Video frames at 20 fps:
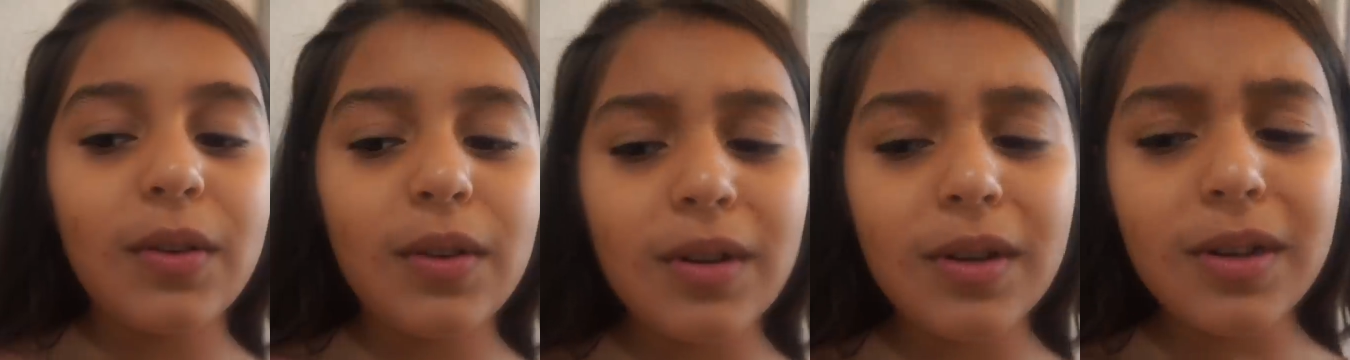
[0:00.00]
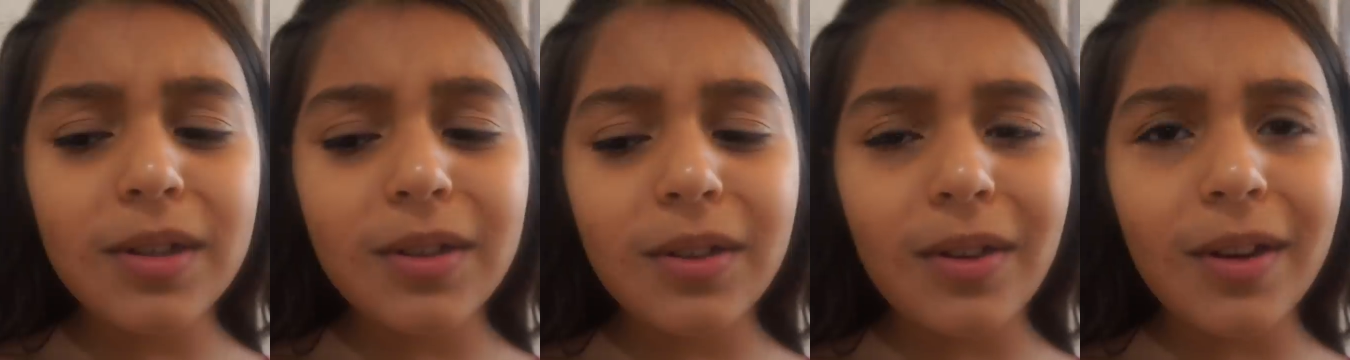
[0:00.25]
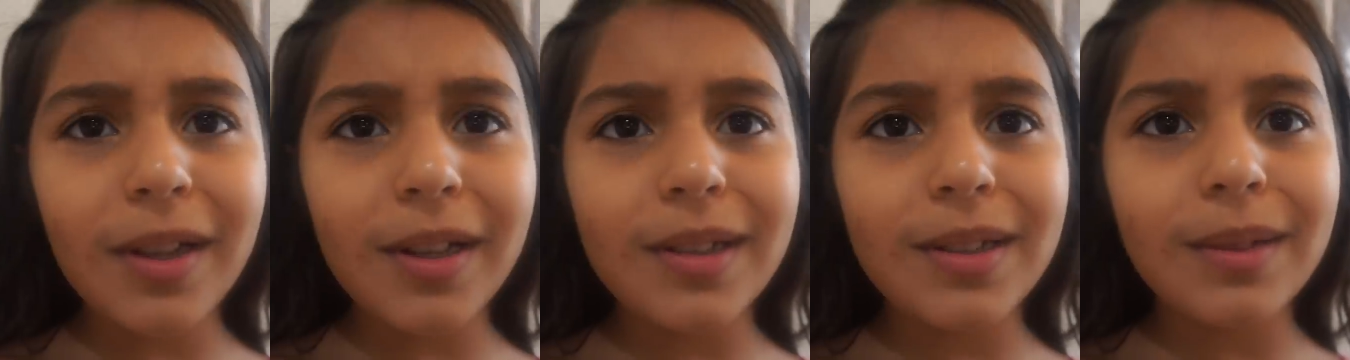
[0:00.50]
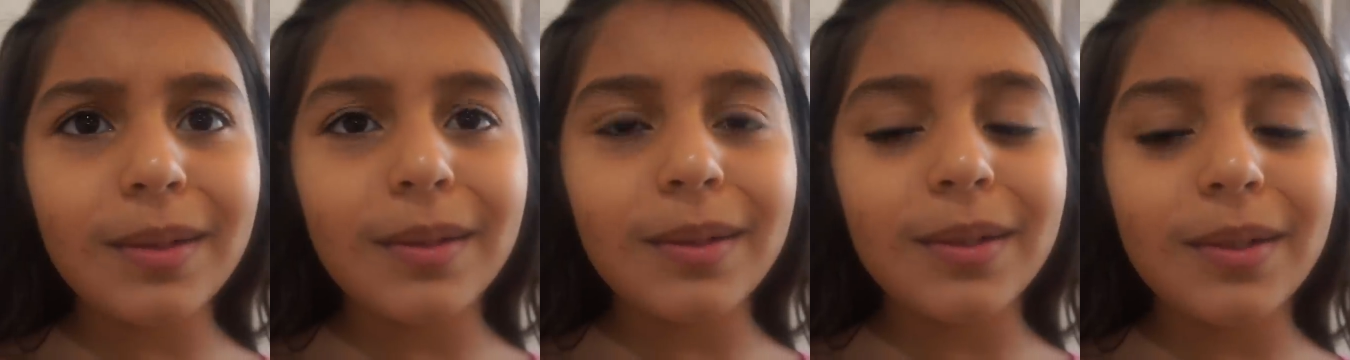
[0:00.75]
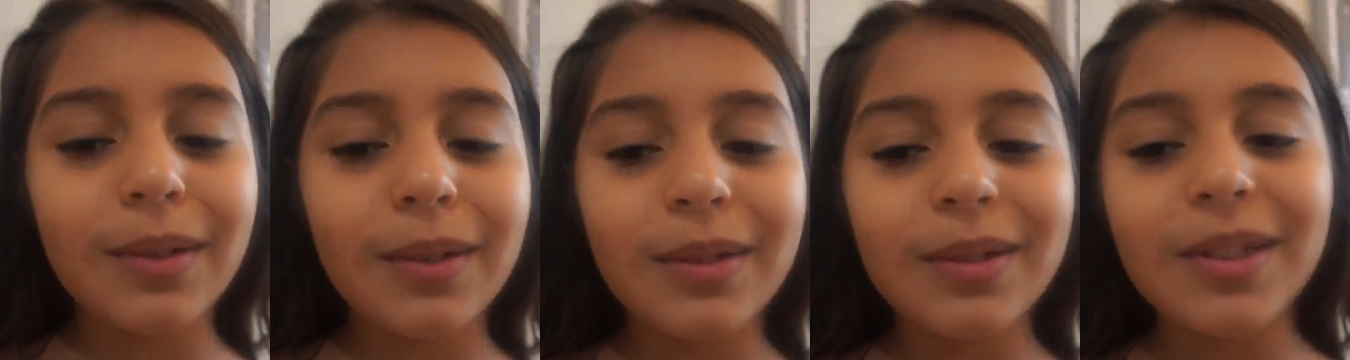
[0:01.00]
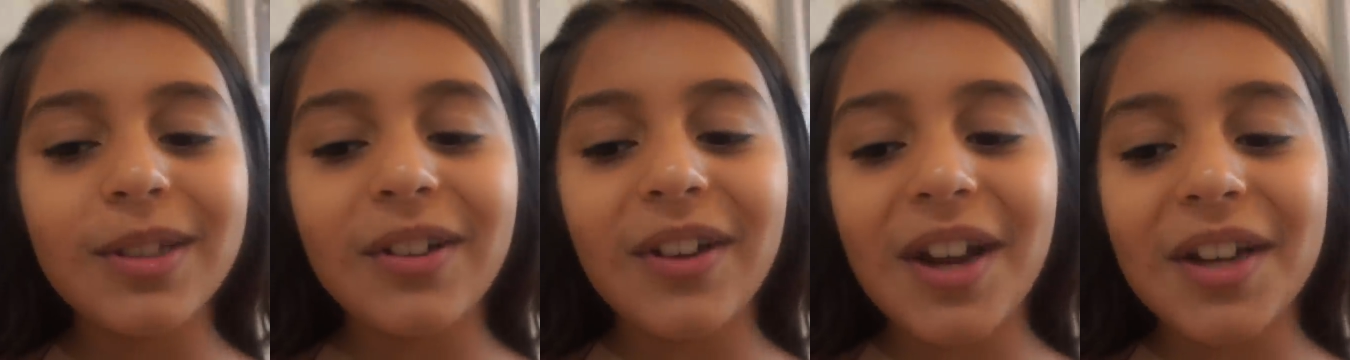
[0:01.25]
Ooh, don't itch your,
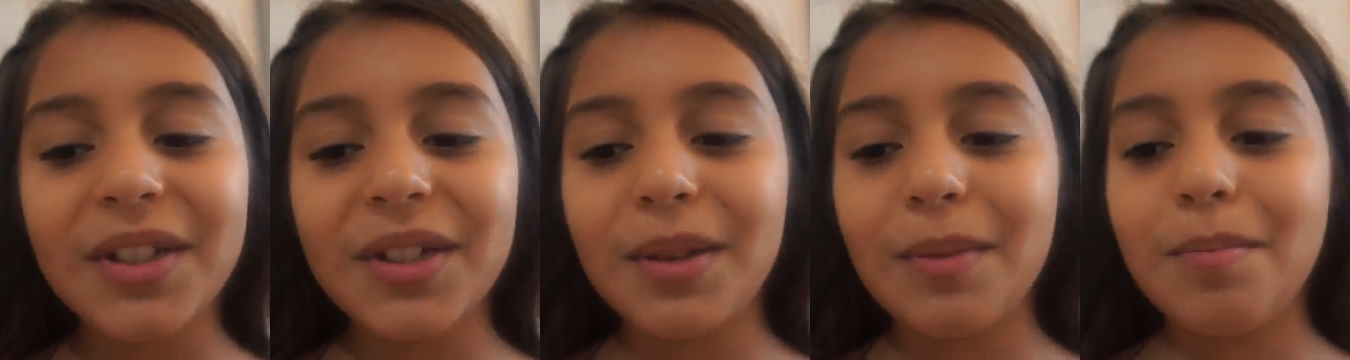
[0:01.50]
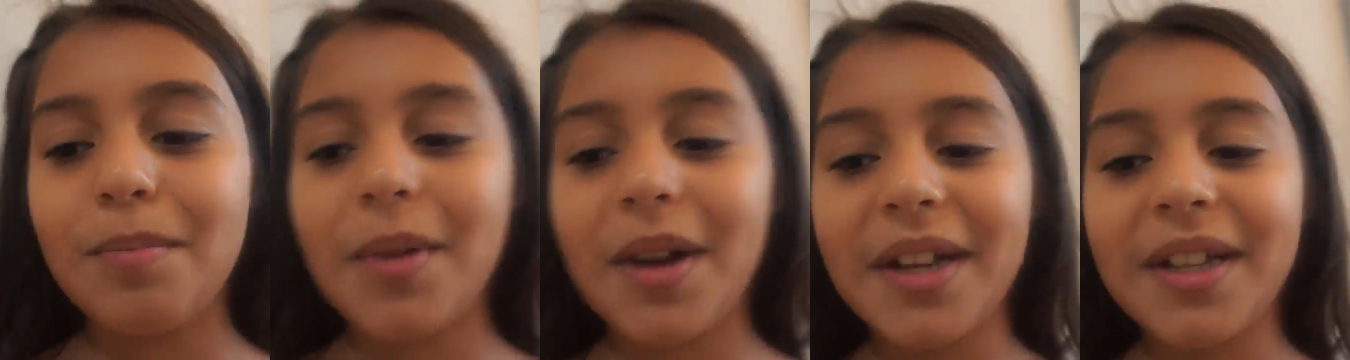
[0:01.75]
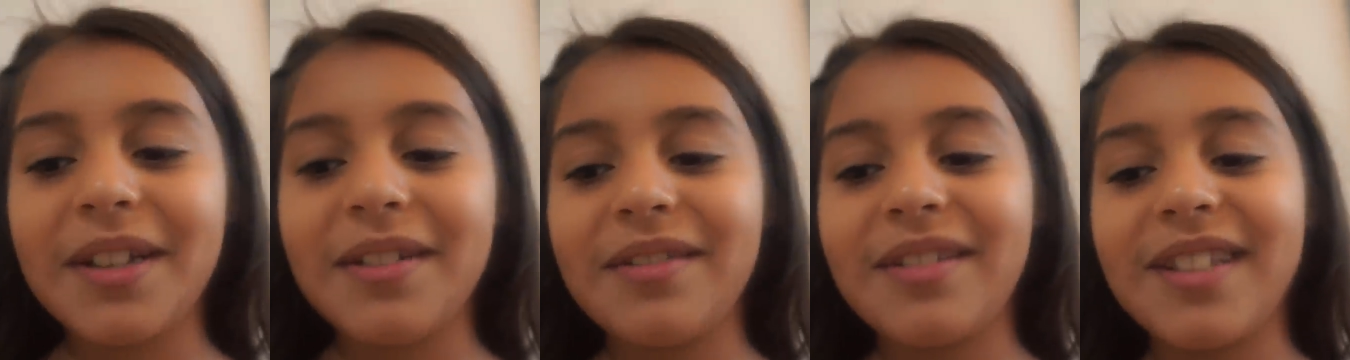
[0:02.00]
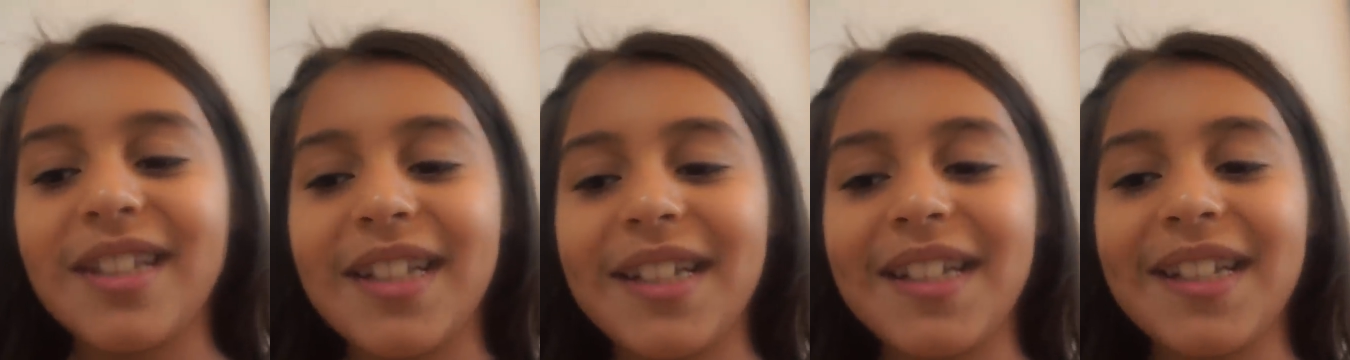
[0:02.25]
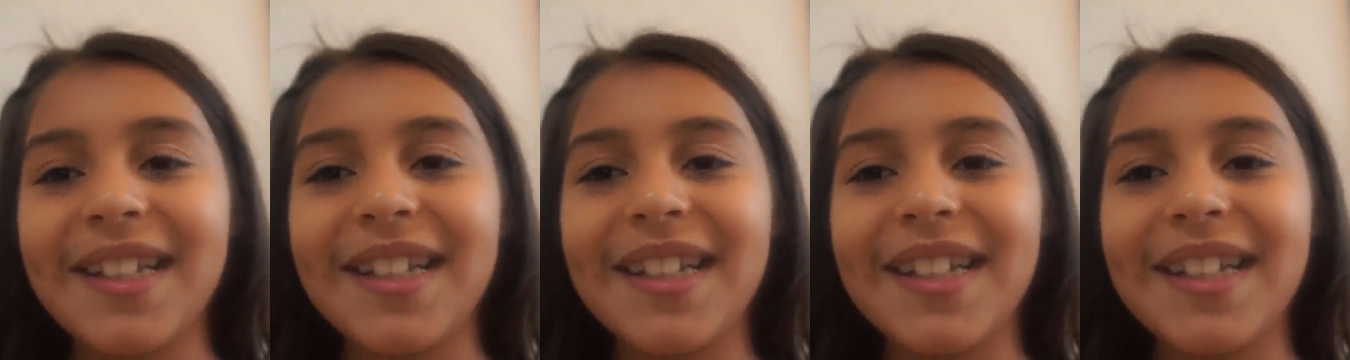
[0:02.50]
don't scratch your butt, Houston.